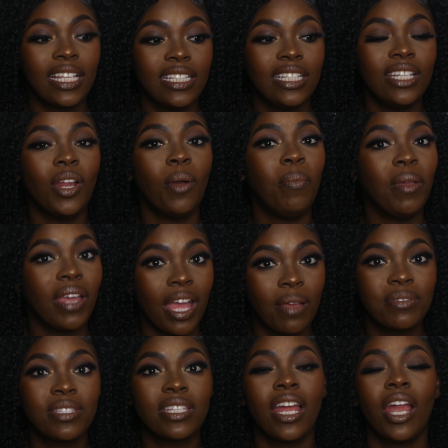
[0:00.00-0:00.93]
you know, big
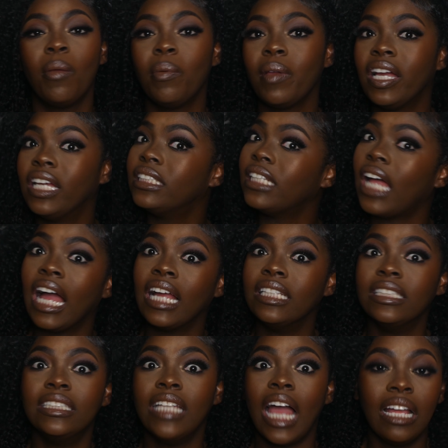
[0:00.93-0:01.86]
ups to her, because I
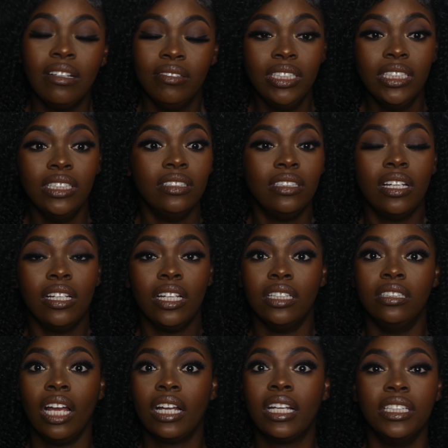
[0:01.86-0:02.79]

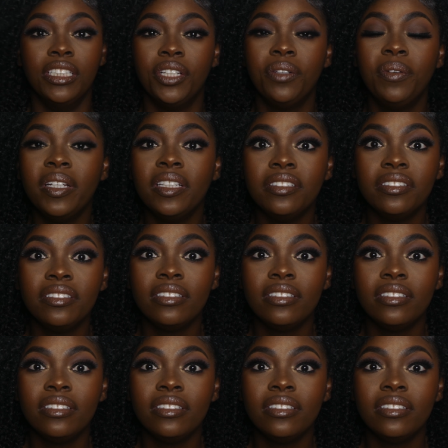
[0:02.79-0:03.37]
fucking do it.